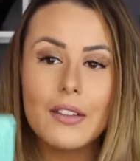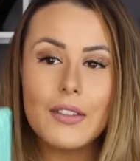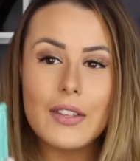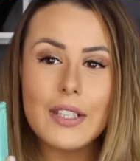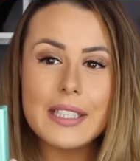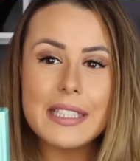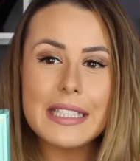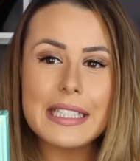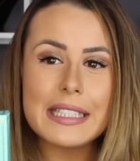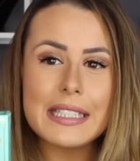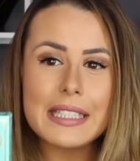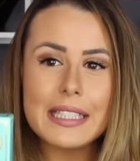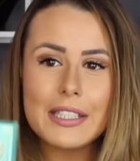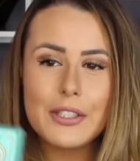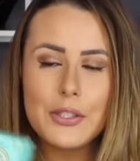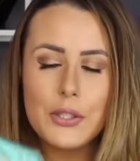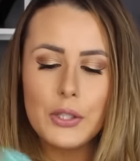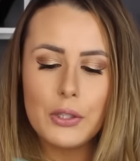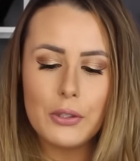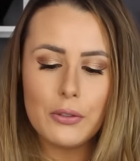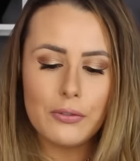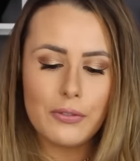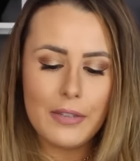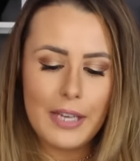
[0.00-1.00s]
this is the
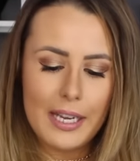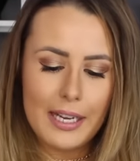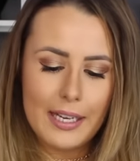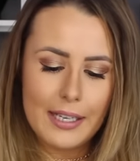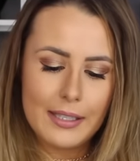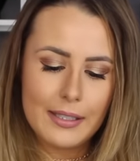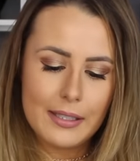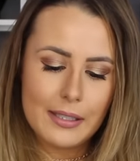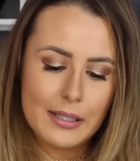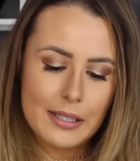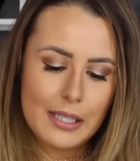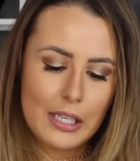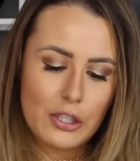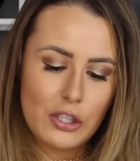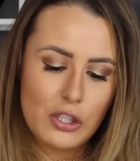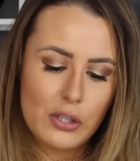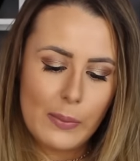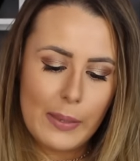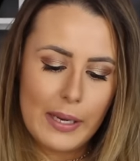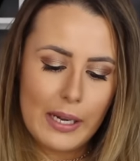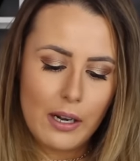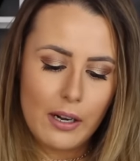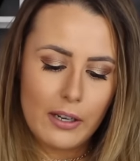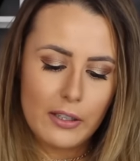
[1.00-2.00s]
Too Faced
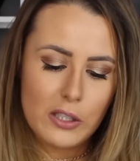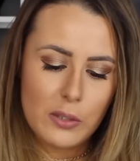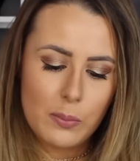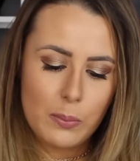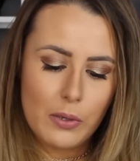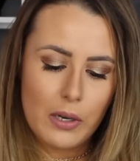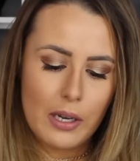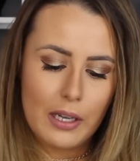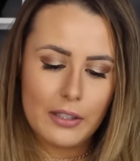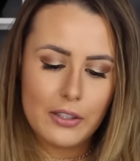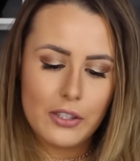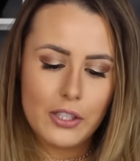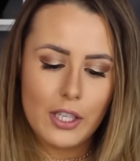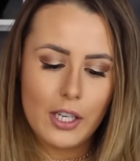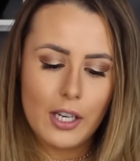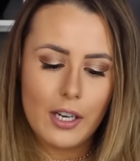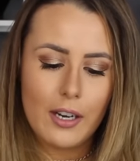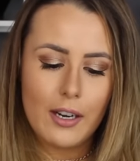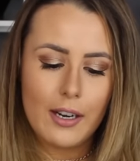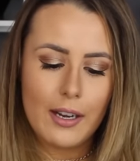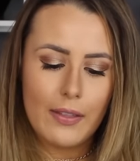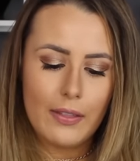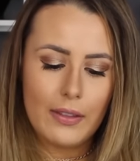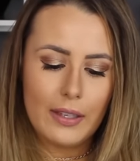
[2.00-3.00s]
Sweethearts
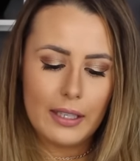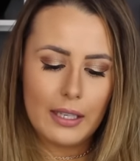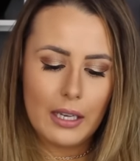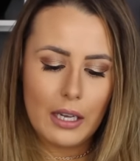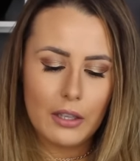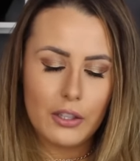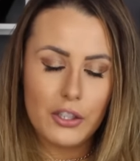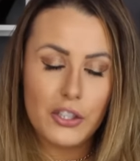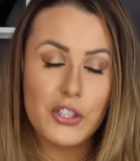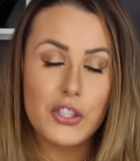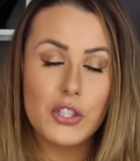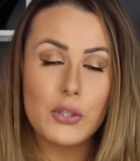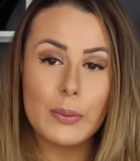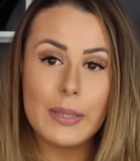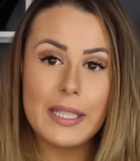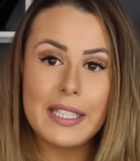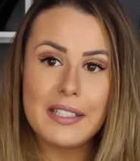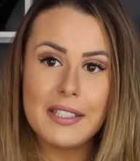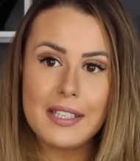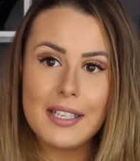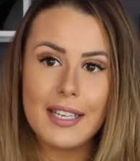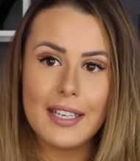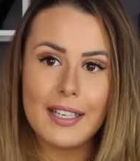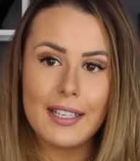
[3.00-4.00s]
bronzer in the color
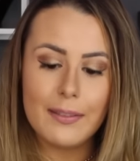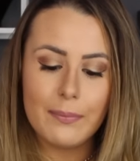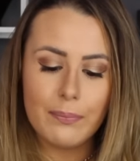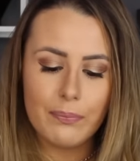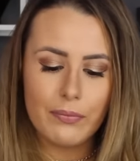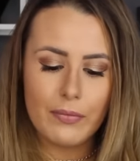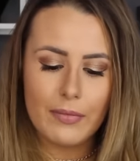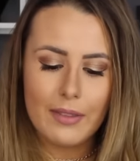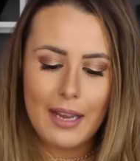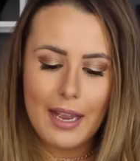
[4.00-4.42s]
Sweet Tea